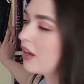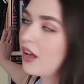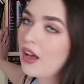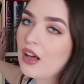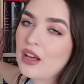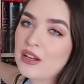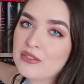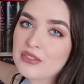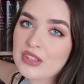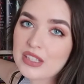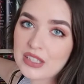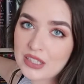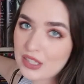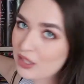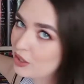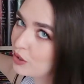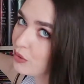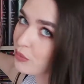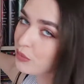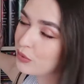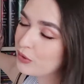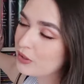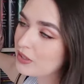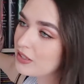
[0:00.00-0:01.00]
of The
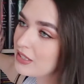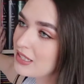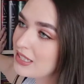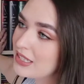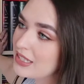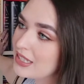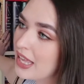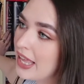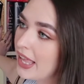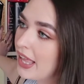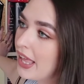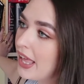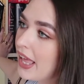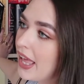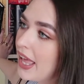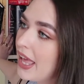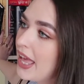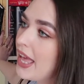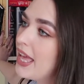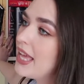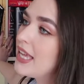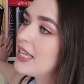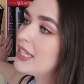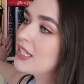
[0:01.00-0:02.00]
Little Prince,
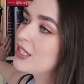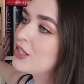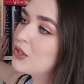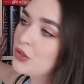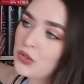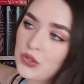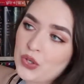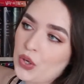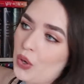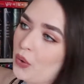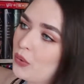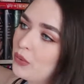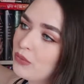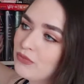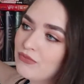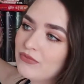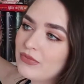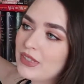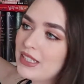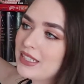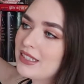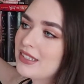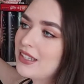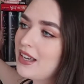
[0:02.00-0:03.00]
and no,
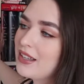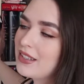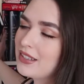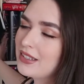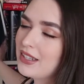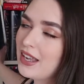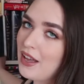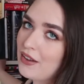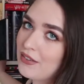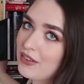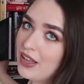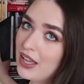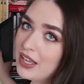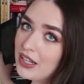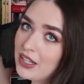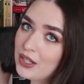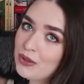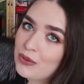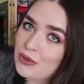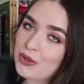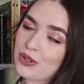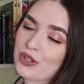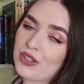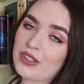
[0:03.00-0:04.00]
it doesn't have any
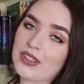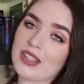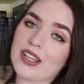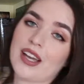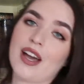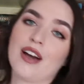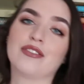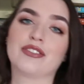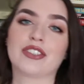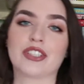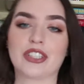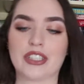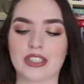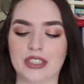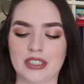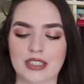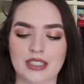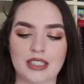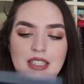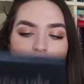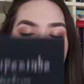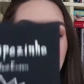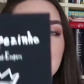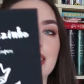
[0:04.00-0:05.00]
award on the cover.
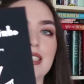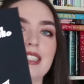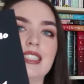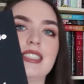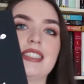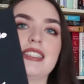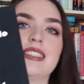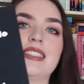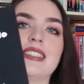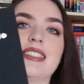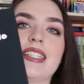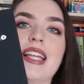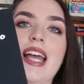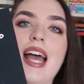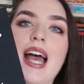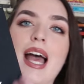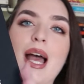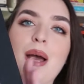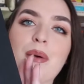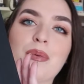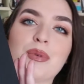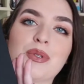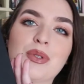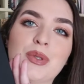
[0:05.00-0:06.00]

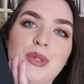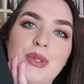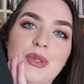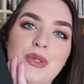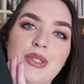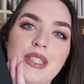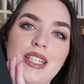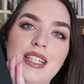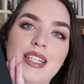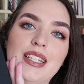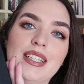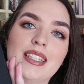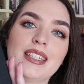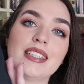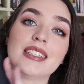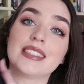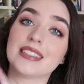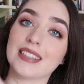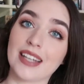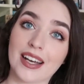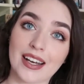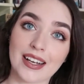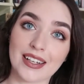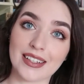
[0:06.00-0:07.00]
Absolutely
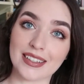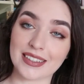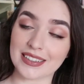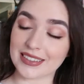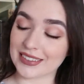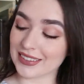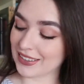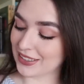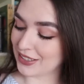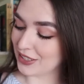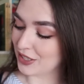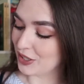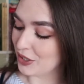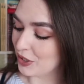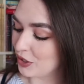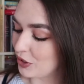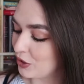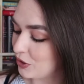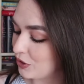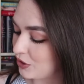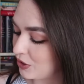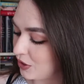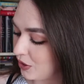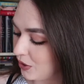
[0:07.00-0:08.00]
none.
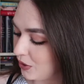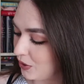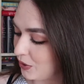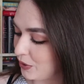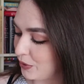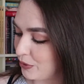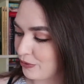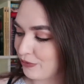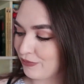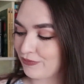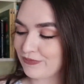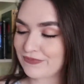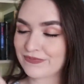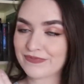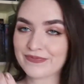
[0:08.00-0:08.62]
So